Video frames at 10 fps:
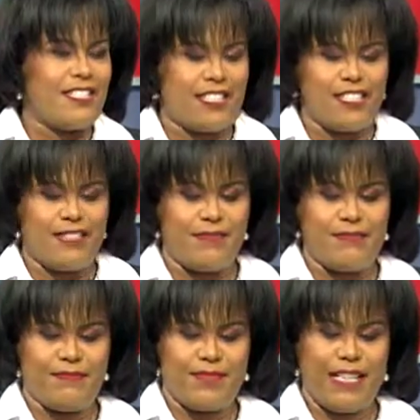that
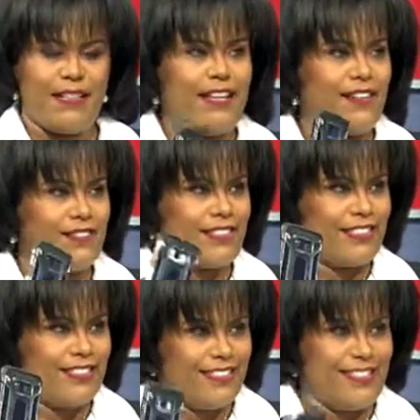I have
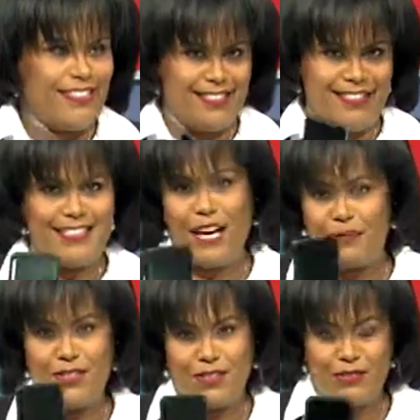a
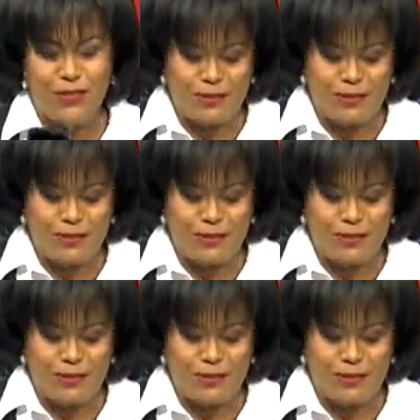Samsung phone in